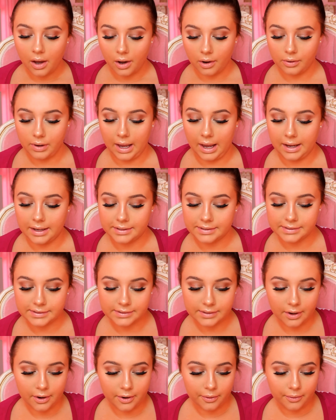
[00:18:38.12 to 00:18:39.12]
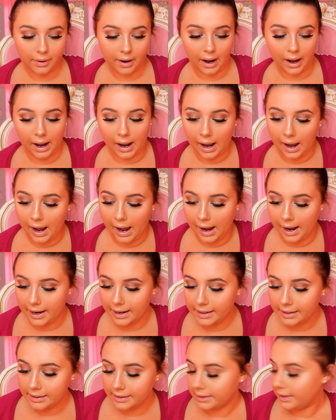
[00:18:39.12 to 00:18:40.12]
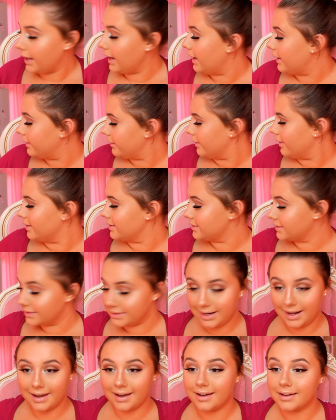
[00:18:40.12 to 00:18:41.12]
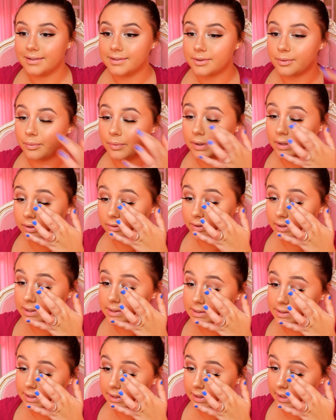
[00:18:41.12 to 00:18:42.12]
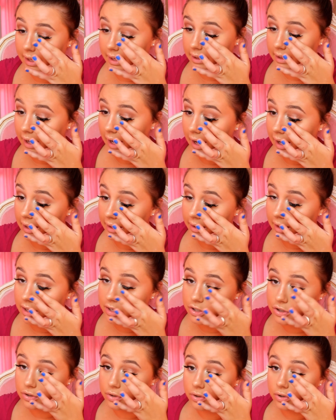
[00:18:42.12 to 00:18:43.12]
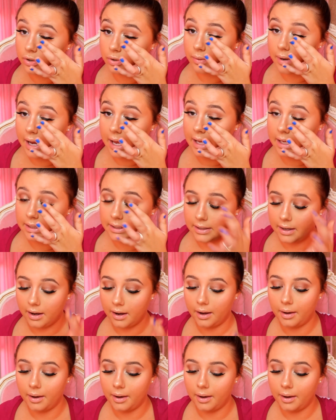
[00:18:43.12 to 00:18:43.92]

Okay, so I cannot stand when you can see like eyelash glue and